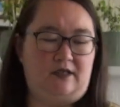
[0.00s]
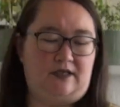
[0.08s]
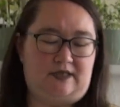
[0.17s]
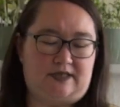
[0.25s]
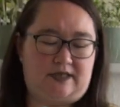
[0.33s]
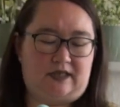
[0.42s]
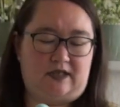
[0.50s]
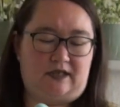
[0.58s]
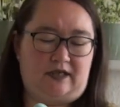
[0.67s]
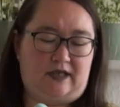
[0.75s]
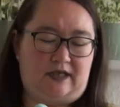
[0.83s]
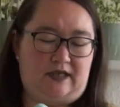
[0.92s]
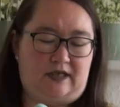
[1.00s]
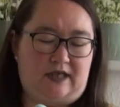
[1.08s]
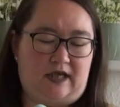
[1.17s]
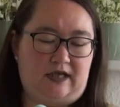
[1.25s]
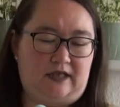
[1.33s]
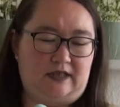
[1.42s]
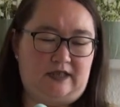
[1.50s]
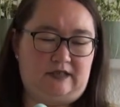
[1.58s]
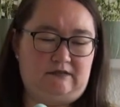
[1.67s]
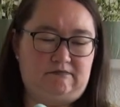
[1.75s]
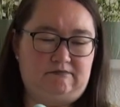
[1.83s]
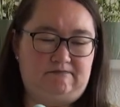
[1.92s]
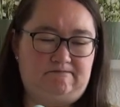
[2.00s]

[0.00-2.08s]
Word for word: it's a, a Caitlin